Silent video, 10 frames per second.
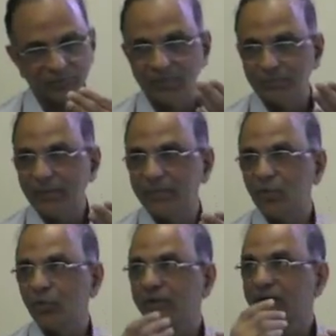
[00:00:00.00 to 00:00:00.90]
the
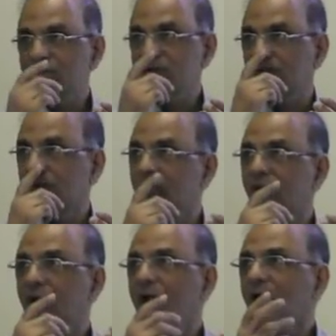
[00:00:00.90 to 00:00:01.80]
paper to me next time
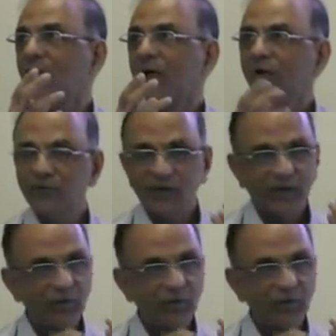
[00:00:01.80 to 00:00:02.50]
because if I